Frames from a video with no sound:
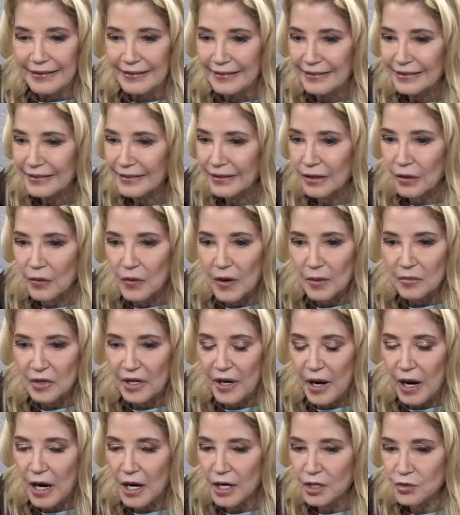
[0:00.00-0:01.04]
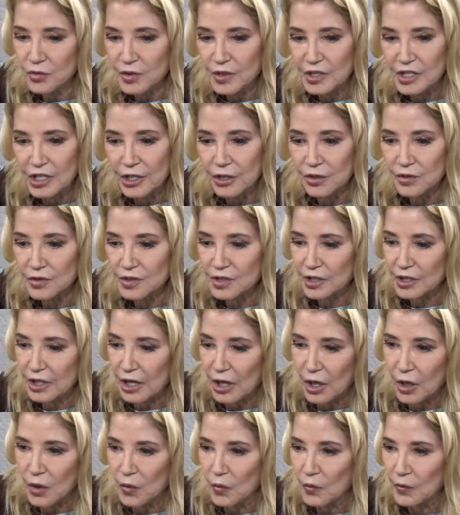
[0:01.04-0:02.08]
100 years
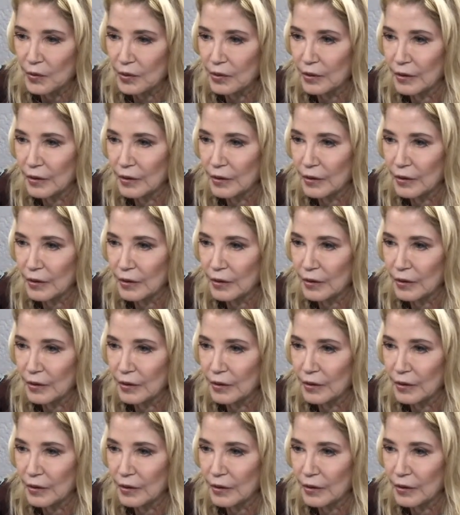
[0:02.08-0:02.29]
ago,